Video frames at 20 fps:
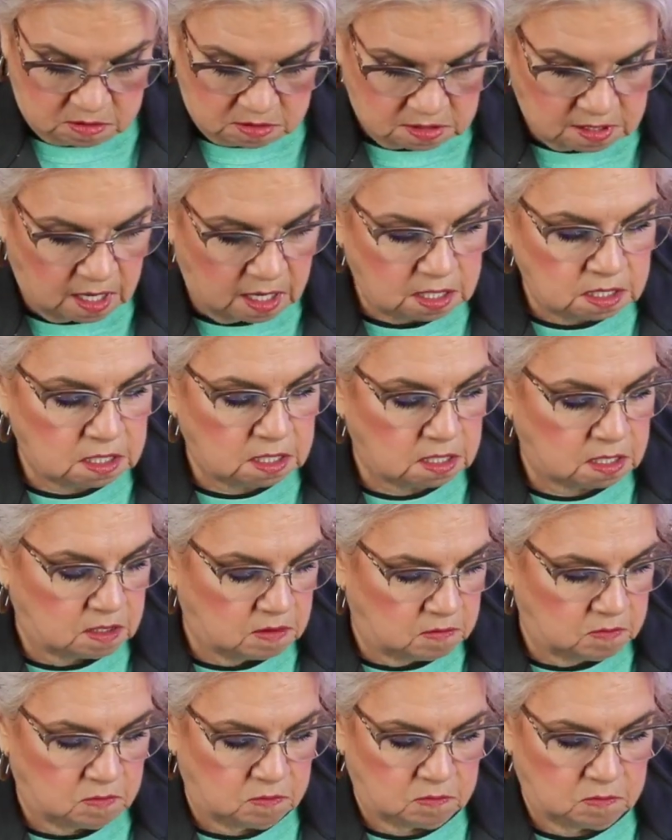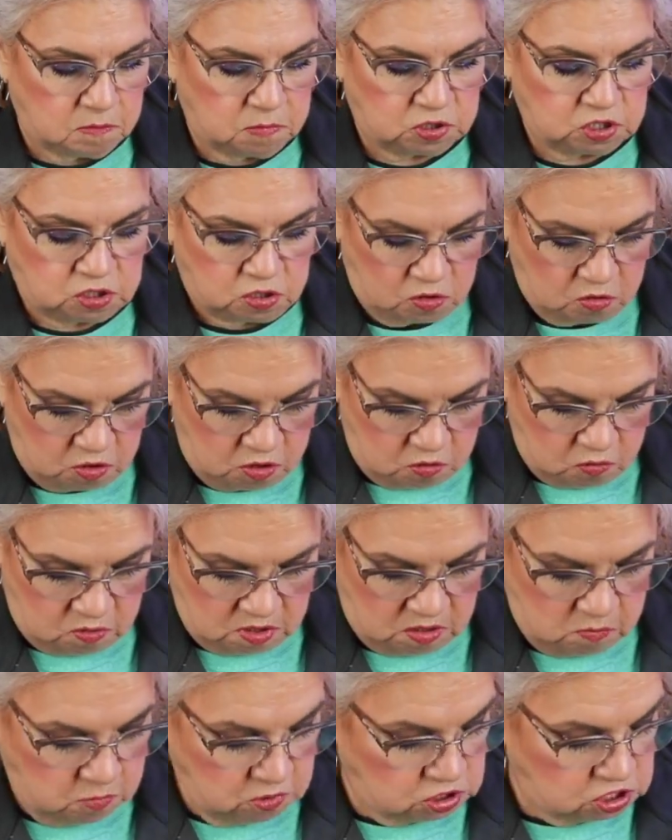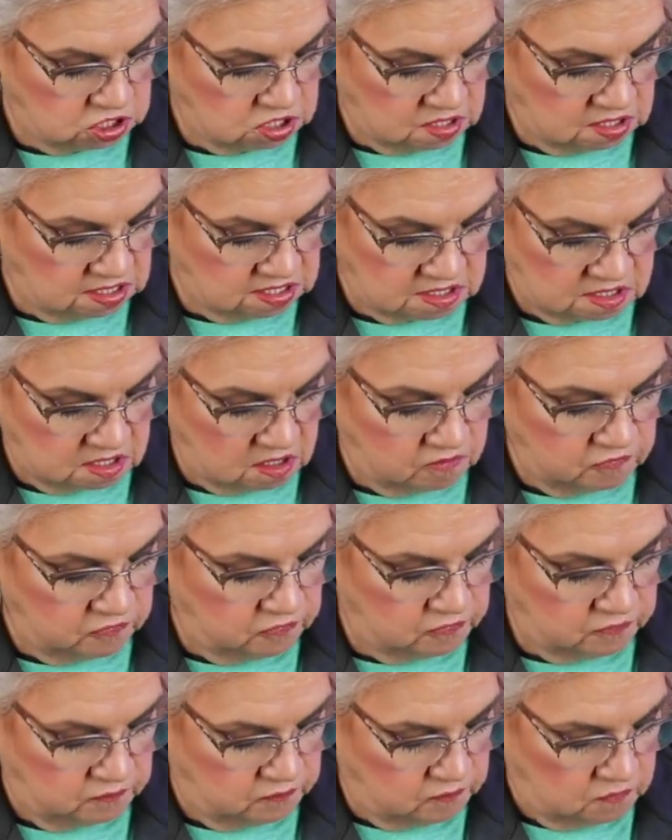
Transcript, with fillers: Tiny. But you know, you don't eat much of this stuff.